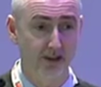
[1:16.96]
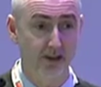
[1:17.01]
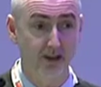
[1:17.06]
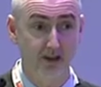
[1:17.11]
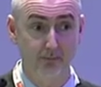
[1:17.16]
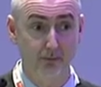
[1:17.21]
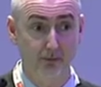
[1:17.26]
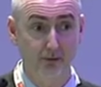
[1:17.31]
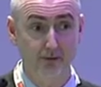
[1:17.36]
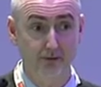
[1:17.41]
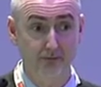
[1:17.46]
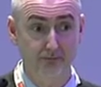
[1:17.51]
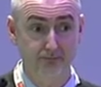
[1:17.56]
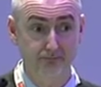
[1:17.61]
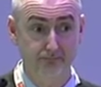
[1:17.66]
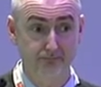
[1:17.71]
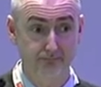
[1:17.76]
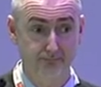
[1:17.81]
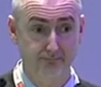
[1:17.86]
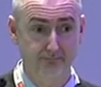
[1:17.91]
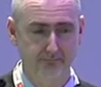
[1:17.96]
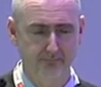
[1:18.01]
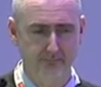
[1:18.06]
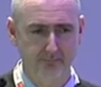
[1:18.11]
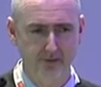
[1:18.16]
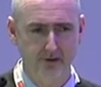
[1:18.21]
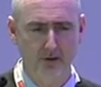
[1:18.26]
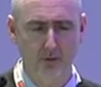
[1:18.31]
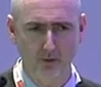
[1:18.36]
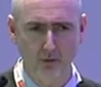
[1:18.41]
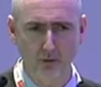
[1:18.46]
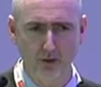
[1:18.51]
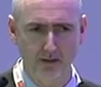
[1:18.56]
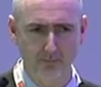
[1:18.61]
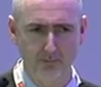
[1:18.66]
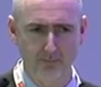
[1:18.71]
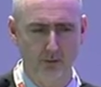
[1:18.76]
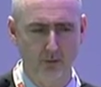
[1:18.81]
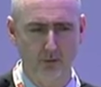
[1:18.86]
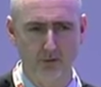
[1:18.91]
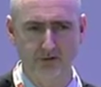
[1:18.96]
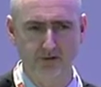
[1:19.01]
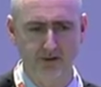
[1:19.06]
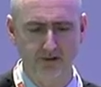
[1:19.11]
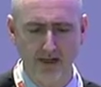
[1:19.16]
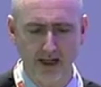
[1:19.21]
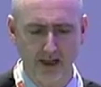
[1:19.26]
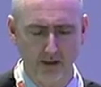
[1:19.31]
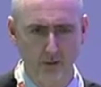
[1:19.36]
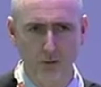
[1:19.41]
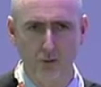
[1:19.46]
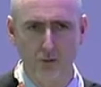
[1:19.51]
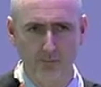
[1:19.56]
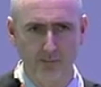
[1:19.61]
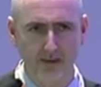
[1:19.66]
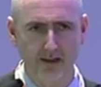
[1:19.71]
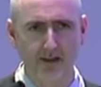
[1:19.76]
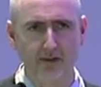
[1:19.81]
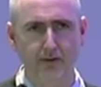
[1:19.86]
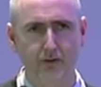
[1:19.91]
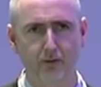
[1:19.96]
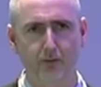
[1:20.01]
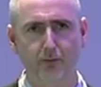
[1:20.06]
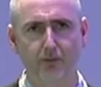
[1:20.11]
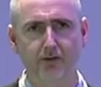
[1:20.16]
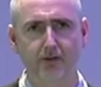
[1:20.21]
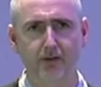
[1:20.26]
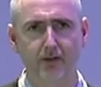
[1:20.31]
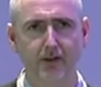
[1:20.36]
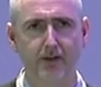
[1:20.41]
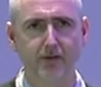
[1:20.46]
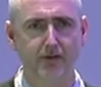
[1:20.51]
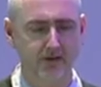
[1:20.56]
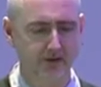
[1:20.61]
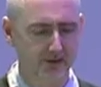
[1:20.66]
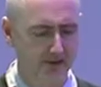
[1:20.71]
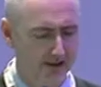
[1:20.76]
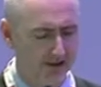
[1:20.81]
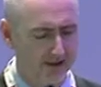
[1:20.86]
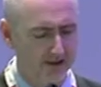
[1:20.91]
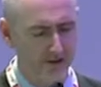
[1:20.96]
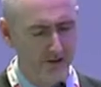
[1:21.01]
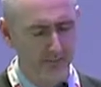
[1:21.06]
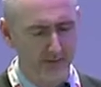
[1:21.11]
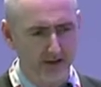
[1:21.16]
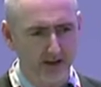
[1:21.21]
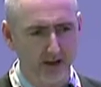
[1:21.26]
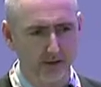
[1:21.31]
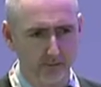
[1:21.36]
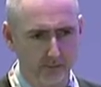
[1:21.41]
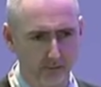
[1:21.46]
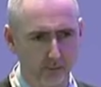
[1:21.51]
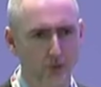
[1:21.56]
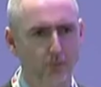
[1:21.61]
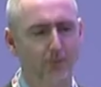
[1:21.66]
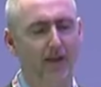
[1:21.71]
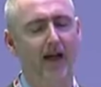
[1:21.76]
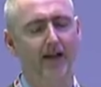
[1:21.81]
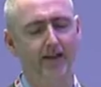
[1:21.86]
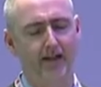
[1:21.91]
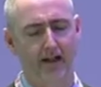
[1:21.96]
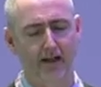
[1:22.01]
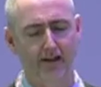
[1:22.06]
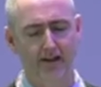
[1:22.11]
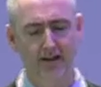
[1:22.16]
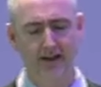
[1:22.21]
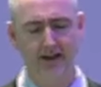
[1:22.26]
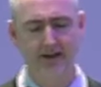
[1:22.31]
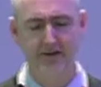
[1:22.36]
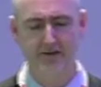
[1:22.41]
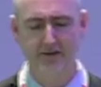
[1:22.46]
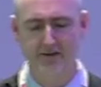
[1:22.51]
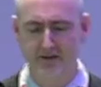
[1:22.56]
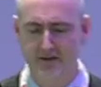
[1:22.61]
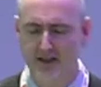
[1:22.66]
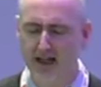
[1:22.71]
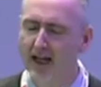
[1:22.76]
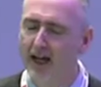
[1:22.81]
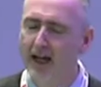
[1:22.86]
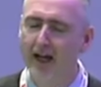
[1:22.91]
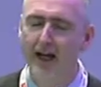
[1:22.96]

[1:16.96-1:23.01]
need. But it could even be worse than that. It could be someone's life is in danger because of your bad calculations.